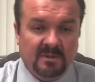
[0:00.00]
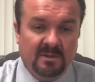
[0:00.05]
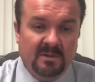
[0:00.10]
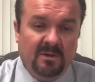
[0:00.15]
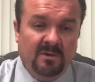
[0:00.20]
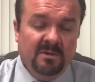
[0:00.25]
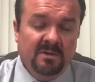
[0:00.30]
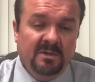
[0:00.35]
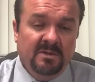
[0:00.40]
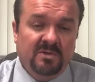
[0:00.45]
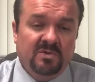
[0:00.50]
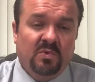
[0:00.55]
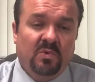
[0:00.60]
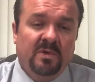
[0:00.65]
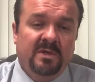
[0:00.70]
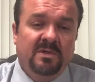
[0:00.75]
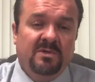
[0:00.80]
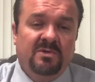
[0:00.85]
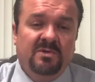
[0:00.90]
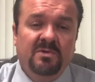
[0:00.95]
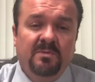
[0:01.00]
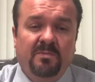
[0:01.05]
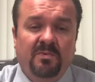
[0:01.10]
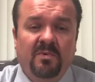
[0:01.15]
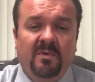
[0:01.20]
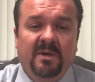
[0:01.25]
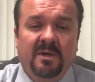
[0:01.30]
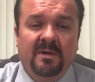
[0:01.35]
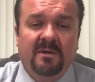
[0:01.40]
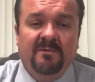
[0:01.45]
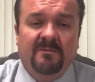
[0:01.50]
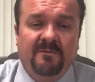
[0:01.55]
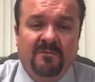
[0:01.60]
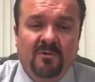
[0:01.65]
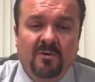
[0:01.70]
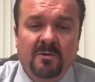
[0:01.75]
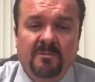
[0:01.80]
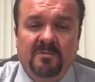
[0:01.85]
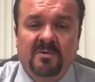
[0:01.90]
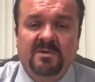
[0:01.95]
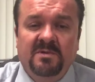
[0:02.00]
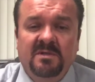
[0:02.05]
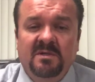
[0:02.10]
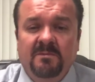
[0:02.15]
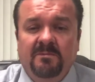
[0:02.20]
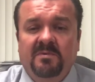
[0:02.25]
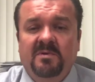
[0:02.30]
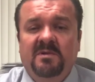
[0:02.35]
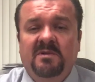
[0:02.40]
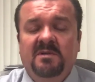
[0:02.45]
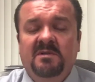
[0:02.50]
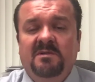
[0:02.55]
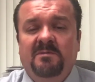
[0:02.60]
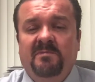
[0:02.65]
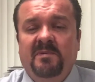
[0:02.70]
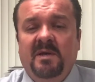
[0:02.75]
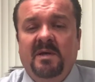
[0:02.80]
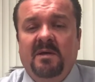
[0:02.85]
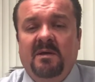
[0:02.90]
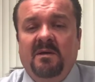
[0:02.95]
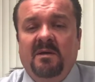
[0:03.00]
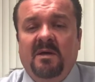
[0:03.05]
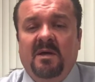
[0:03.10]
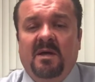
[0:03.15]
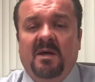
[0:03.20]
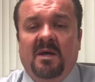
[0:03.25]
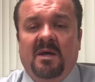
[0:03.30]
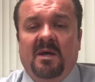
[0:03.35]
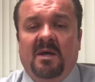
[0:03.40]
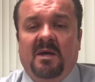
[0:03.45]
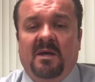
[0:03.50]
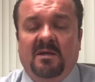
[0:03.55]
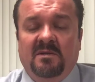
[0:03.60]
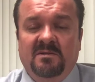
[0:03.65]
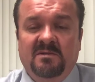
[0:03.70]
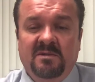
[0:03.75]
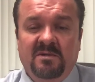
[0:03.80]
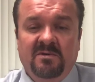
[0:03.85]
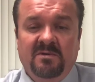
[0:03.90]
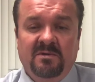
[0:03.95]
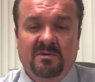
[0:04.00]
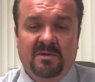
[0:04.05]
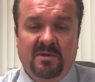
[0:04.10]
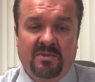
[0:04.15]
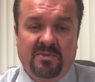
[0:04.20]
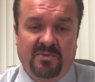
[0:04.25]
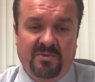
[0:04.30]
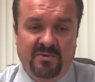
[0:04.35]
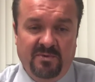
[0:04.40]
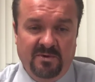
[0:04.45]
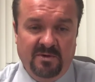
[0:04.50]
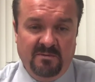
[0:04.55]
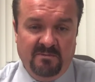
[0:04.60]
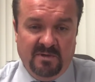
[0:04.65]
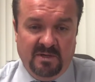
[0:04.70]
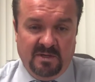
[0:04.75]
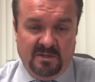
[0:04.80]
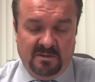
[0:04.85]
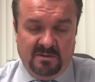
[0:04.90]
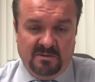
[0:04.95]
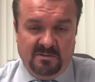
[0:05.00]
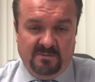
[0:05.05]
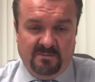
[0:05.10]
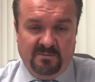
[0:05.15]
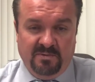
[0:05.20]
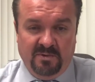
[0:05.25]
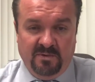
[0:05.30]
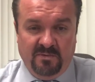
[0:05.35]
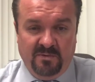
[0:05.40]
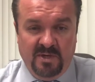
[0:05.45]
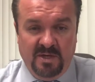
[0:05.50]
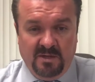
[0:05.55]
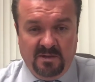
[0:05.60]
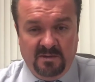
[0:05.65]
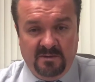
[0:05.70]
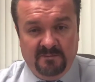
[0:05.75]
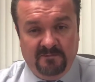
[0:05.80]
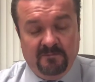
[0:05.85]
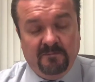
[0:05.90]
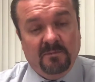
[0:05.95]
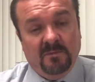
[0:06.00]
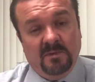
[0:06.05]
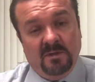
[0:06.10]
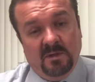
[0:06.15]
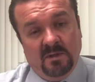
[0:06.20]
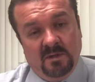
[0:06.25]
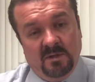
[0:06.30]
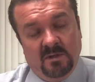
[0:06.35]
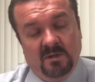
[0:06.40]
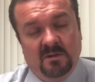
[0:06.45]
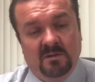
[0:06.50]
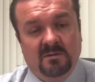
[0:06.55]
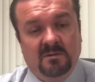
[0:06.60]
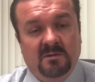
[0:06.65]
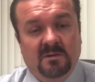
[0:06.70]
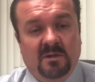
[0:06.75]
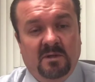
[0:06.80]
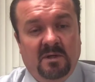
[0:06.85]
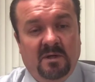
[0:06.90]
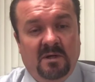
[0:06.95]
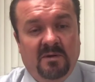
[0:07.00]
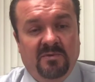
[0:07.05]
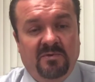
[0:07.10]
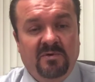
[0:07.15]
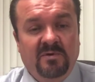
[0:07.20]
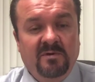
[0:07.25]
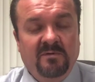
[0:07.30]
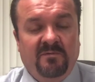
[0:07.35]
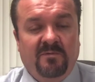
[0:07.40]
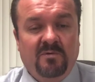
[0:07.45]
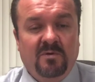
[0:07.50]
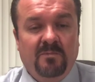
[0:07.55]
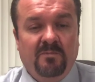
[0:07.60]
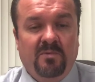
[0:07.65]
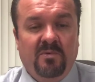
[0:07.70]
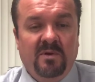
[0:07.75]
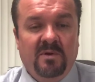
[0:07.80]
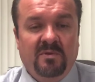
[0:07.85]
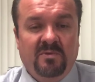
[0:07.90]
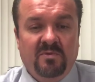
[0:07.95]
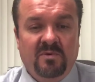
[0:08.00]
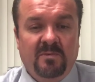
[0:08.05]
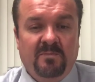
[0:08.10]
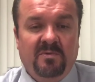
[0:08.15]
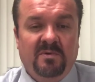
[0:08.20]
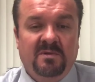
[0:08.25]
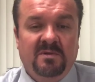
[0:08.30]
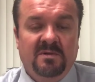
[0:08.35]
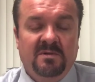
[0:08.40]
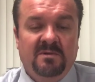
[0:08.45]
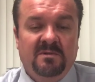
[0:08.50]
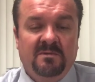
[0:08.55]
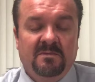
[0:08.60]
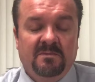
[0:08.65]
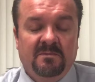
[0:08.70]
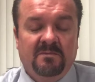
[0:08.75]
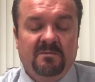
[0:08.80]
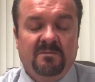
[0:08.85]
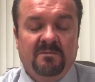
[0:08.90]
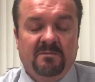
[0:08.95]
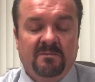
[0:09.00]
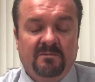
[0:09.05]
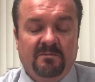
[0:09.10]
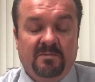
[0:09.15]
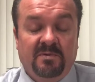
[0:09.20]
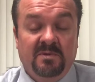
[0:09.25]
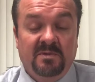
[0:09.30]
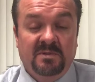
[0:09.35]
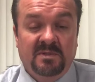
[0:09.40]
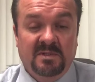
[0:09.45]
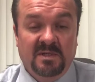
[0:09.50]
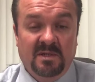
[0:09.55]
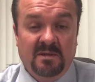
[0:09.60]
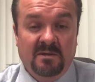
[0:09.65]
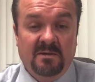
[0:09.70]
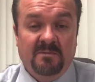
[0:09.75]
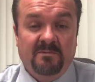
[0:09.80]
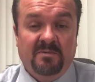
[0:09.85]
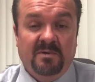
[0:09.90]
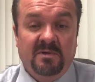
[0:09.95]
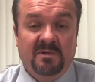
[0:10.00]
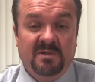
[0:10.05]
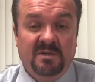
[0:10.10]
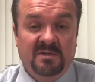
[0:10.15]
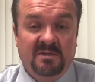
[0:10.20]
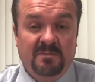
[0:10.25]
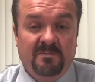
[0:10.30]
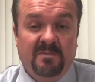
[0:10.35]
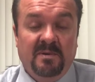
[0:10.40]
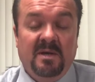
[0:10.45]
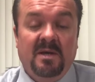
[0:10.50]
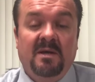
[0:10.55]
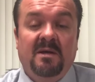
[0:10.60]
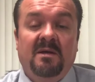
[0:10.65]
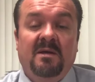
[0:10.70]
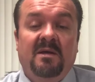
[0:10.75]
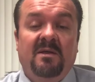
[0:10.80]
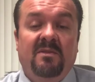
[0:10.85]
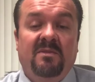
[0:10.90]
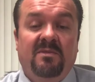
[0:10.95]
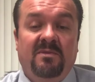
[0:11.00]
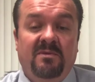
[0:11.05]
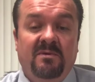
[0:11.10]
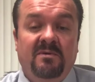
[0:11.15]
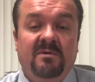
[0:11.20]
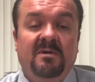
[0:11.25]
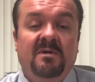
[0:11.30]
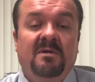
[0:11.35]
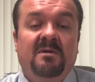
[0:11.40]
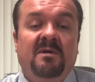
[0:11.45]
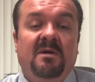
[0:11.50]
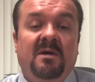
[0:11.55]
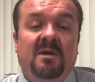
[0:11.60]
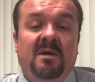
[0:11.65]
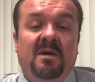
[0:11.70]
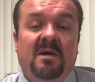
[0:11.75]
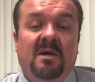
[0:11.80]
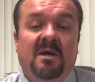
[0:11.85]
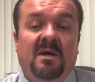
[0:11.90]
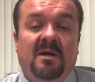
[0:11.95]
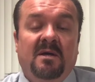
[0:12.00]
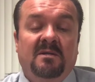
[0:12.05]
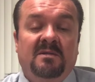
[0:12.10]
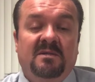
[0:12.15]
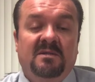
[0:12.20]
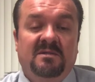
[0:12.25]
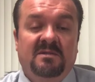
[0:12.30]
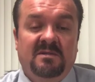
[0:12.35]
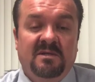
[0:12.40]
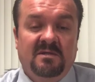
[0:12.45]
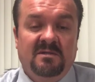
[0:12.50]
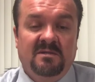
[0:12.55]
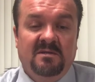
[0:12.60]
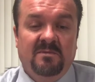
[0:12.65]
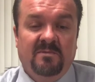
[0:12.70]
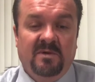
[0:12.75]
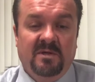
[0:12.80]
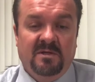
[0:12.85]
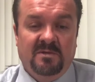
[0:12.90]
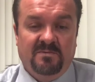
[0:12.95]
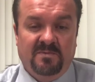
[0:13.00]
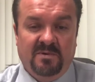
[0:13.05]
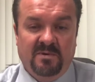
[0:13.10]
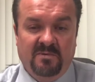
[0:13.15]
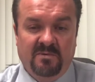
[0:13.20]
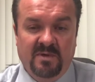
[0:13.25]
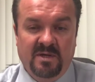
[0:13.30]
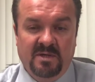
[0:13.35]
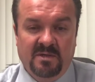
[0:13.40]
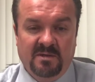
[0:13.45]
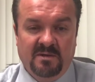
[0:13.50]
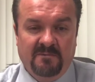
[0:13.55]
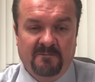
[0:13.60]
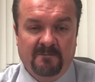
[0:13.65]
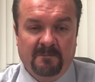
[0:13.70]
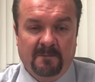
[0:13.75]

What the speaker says: only 22.4% participate 0 to 30 minutes per week. 34.3% participate in 30 to 60 minutes per week.